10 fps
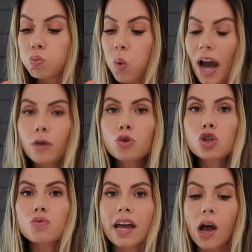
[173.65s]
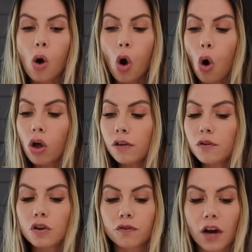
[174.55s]
why don't you write out all of
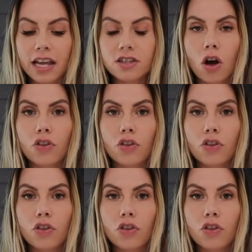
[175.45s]
your friends